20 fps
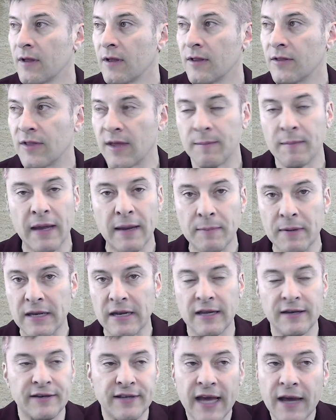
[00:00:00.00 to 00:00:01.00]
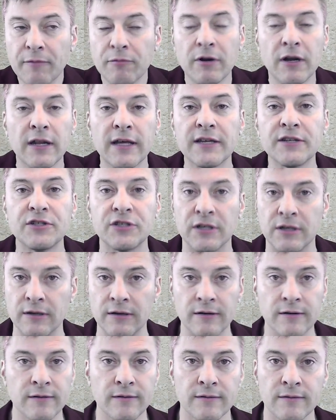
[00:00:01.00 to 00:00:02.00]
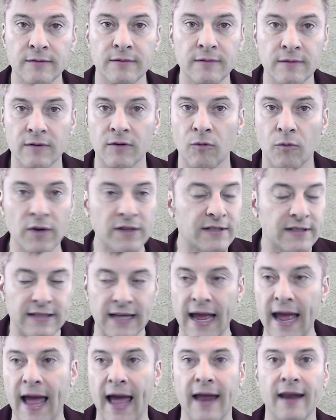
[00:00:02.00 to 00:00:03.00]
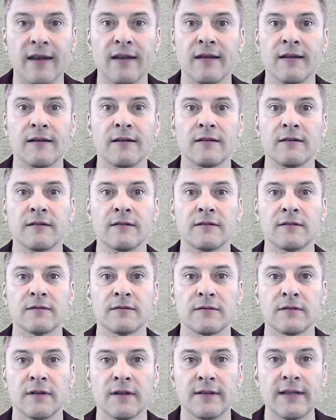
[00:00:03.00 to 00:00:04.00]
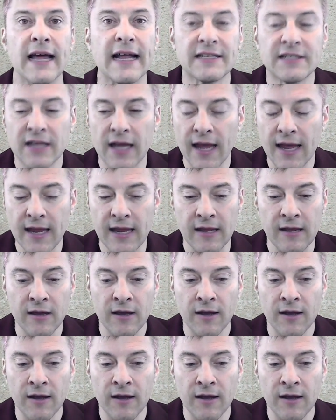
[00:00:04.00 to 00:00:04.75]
they may be in a dead religion. What's that? That's a